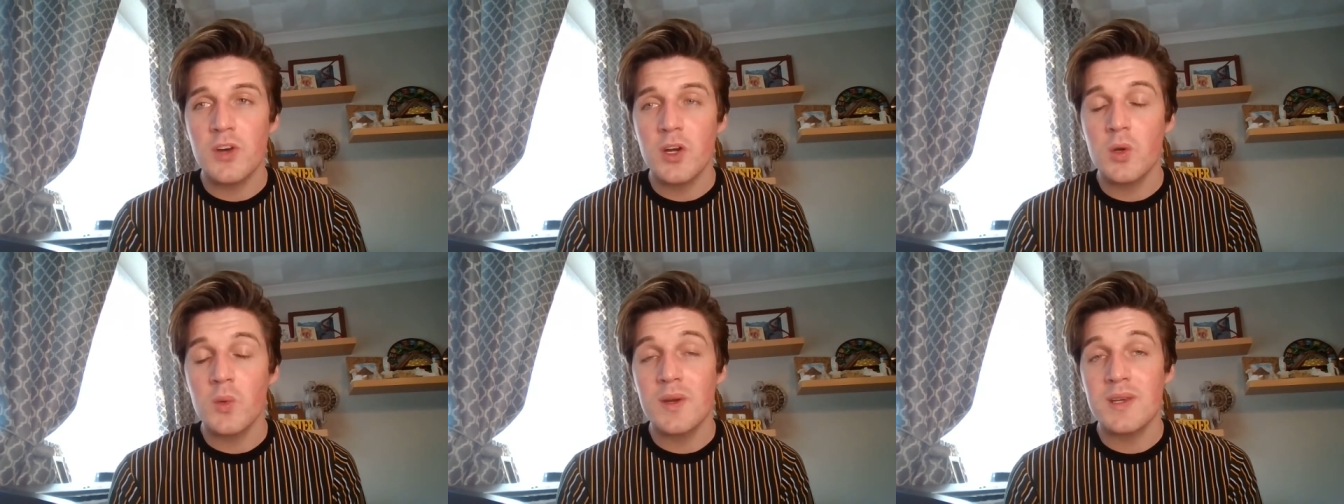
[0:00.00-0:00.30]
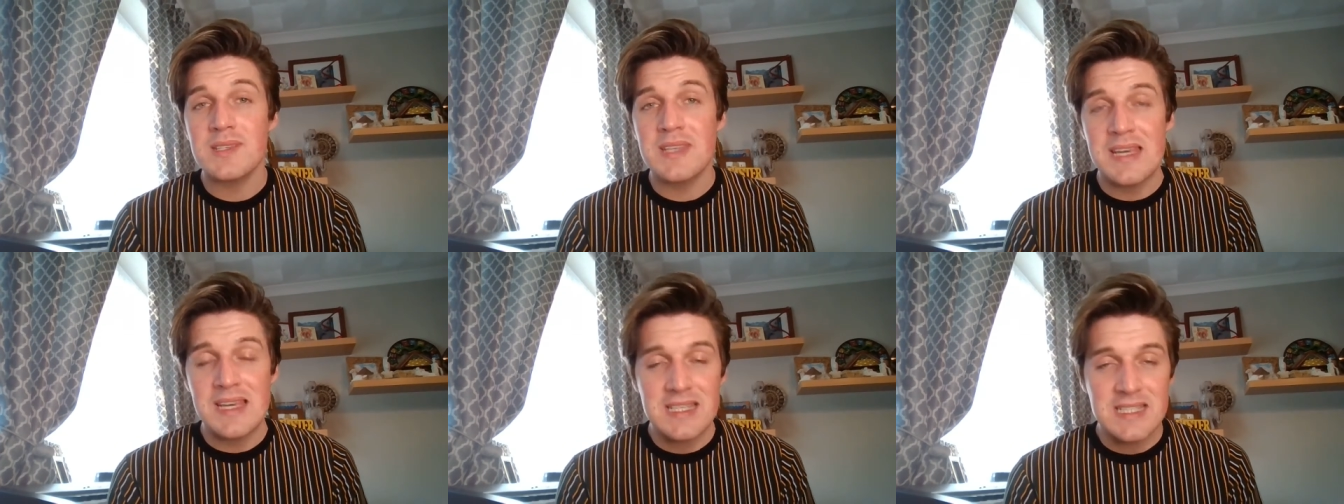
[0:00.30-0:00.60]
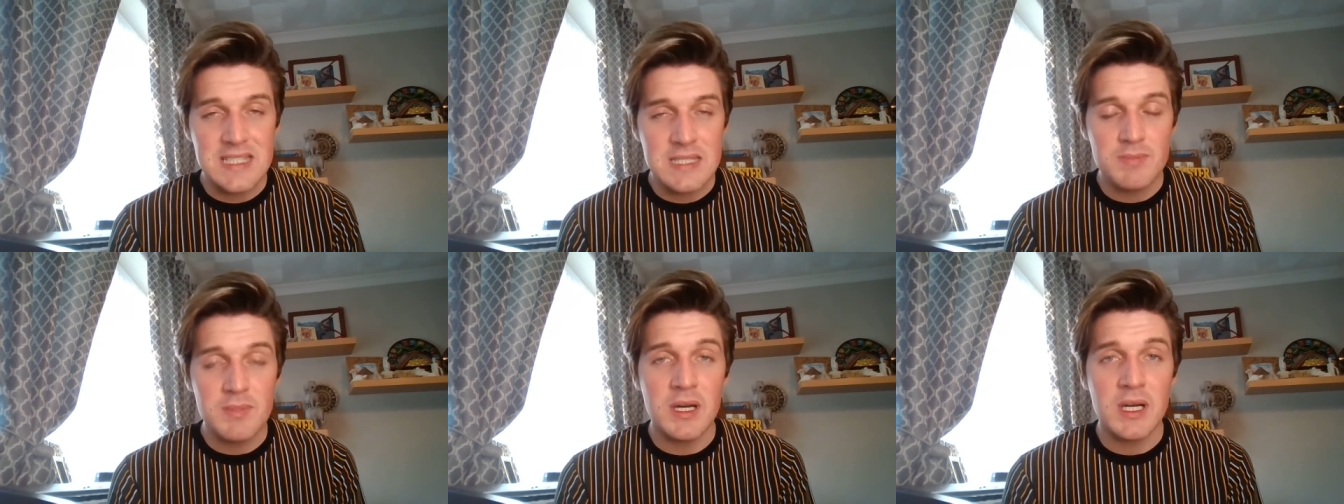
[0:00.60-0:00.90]
I always say a
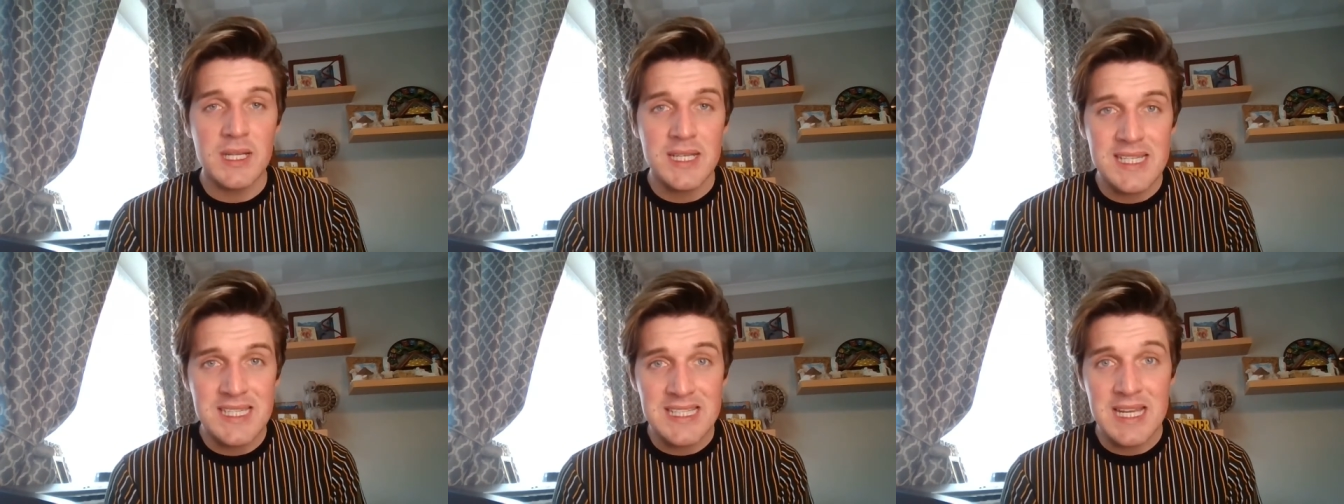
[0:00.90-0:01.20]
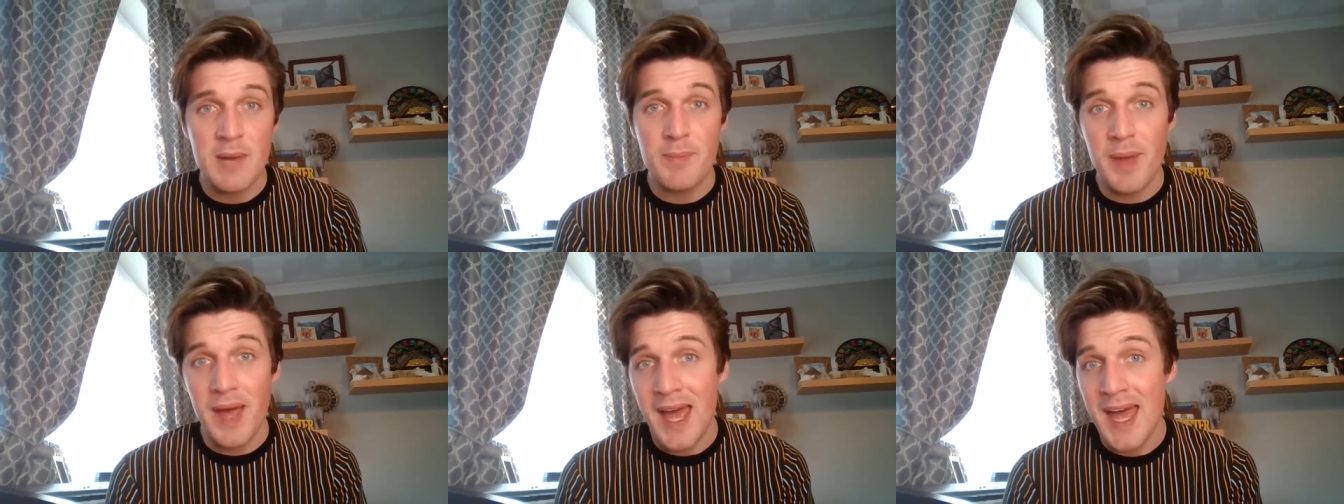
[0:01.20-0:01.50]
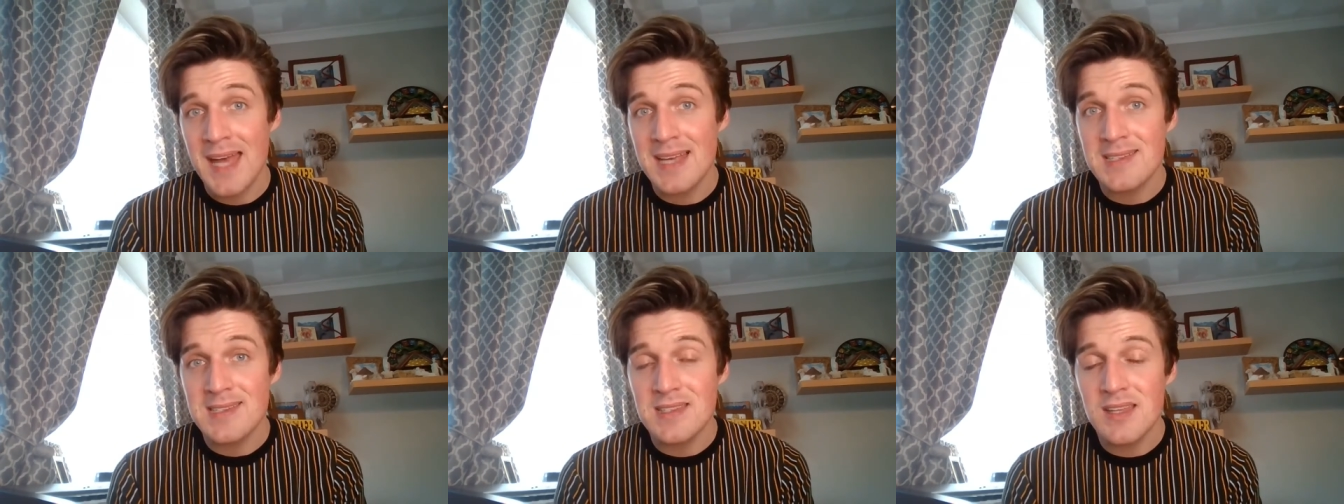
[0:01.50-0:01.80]
smart and dapper
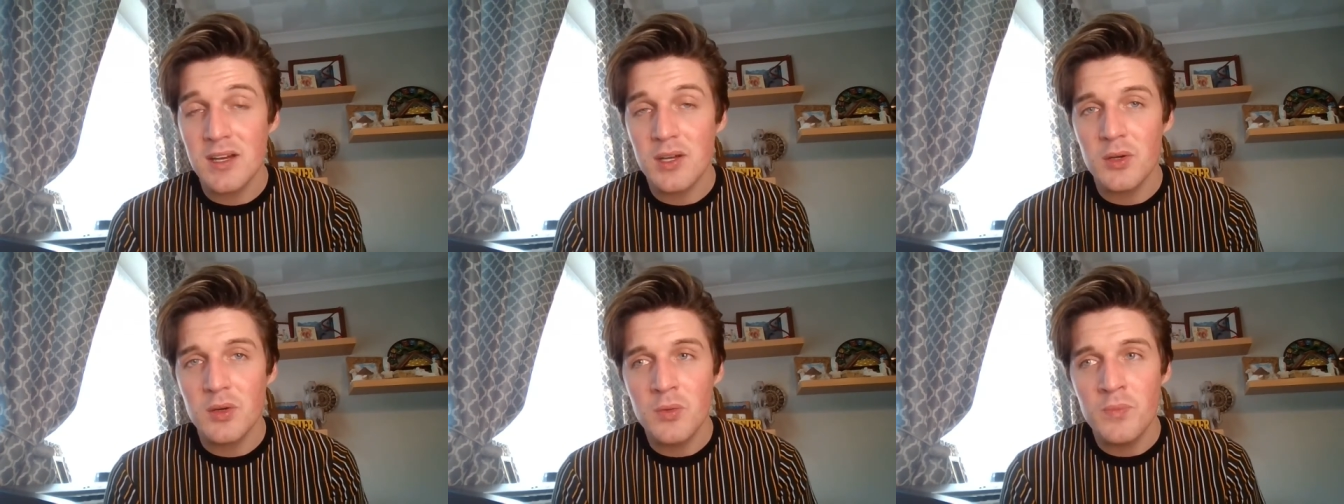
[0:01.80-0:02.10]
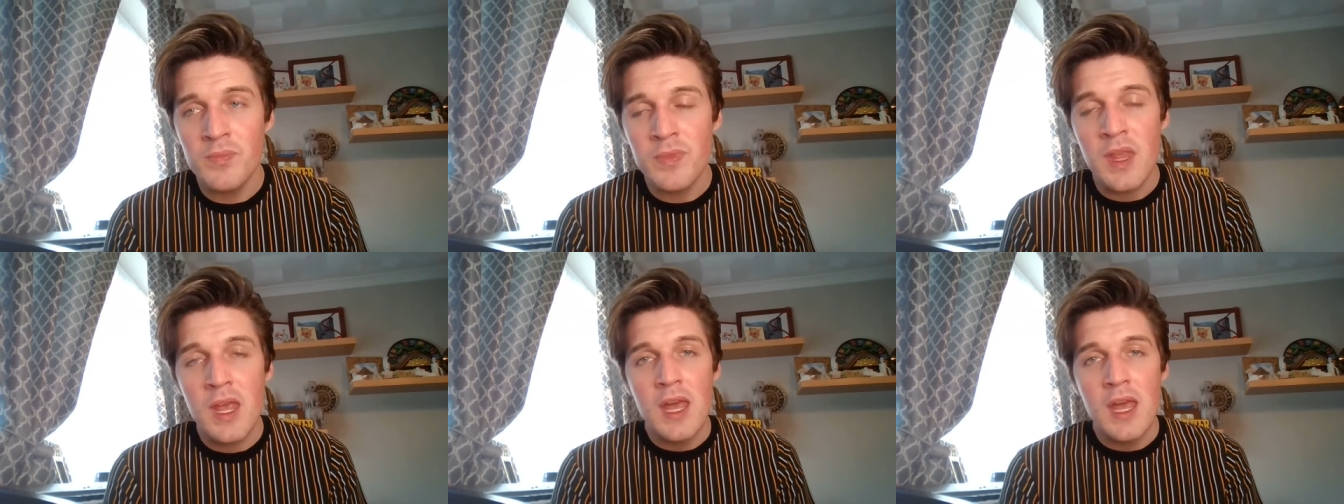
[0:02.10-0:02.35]
hairstyle.